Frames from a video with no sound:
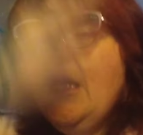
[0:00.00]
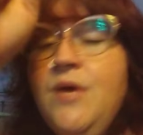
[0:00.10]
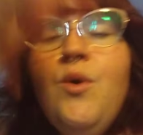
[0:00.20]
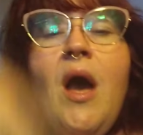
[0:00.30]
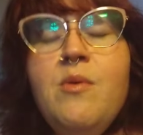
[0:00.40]

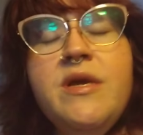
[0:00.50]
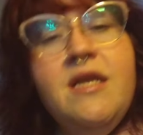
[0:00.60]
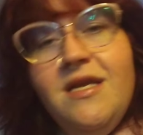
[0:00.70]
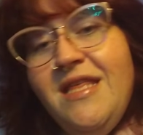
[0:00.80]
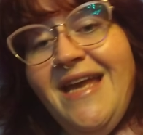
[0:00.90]
I won't get
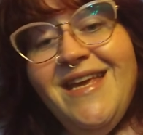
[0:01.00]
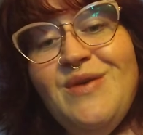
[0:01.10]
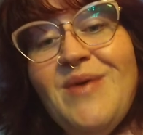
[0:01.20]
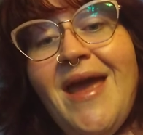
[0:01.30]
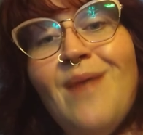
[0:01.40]
into that.
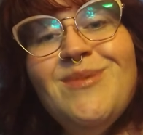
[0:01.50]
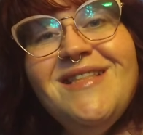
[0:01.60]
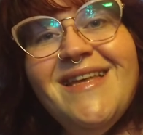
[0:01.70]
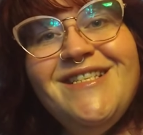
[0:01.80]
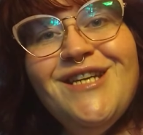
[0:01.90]
Anyway, I'm going to
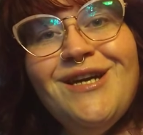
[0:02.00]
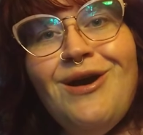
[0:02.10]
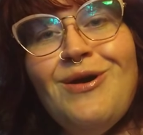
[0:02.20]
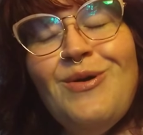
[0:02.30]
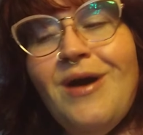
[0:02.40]
let you go.